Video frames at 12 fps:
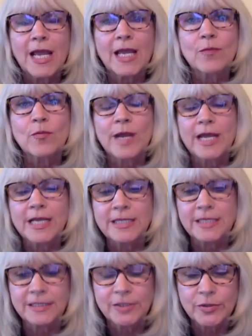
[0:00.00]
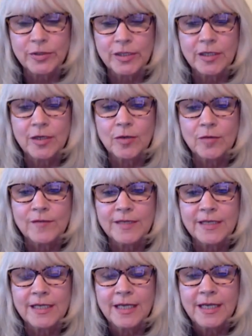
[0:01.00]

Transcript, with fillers: I read during COVID